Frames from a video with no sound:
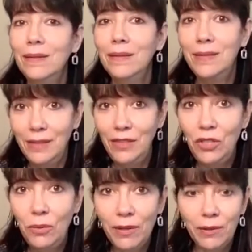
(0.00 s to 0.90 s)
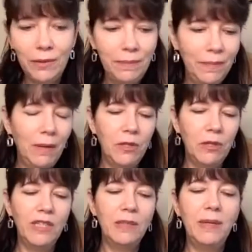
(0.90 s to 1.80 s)
62 other
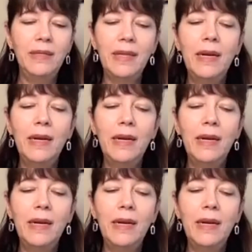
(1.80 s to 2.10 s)
observance months.